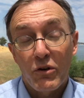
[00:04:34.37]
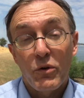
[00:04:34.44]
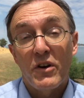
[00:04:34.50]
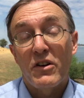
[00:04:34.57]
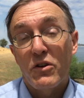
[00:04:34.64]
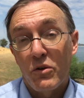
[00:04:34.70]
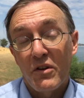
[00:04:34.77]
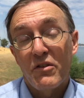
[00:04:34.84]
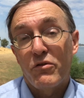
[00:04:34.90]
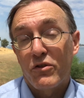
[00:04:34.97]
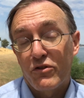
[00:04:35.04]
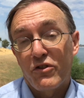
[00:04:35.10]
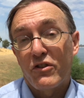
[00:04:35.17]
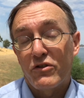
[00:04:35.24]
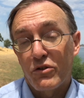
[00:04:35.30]
critical
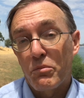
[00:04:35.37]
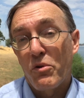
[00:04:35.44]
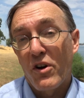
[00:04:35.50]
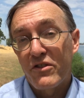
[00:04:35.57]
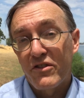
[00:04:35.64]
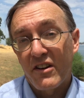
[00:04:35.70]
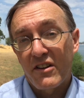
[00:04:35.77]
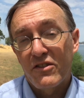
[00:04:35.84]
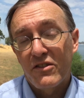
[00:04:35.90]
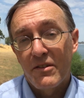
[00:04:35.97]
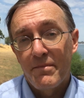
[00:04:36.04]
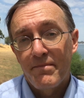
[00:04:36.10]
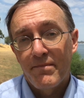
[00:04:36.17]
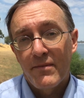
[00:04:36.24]
infrastructure projects.